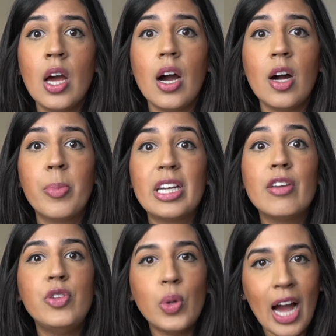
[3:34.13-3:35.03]
Uh, but
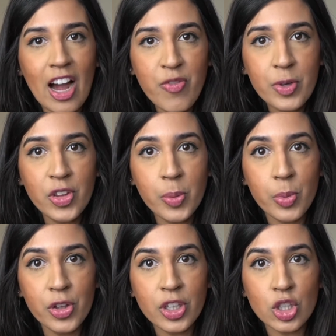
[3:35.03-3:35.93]
if you have been on the
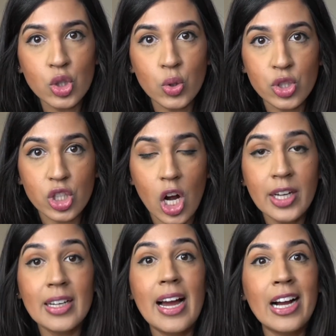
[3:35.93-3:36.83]
birth control
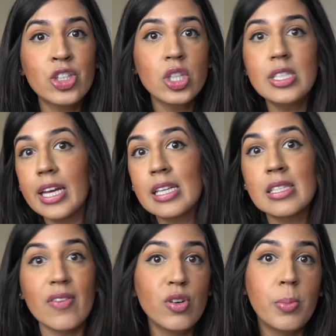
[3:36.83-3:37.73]
shot, it actually takes
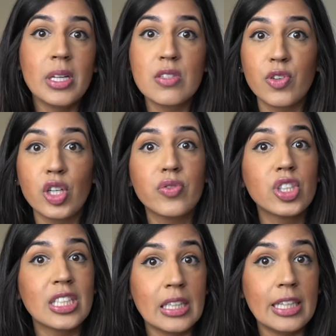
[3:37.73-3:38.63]
several months for your
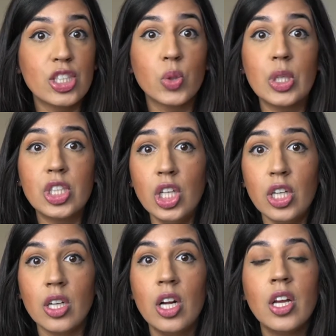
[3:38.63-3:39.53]
fertility to
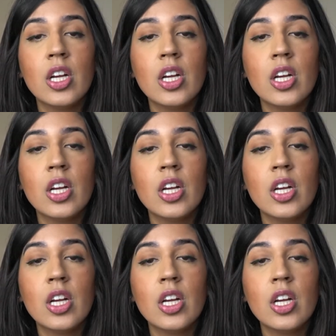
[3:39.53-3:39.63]
return.